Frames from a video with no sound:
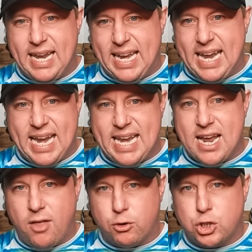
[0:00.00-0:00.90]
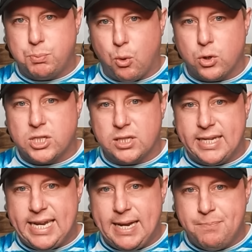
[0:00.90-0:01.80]
in any other sports
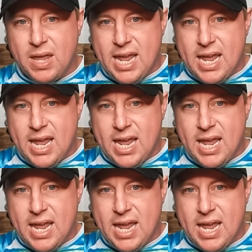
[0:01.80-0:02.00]
league,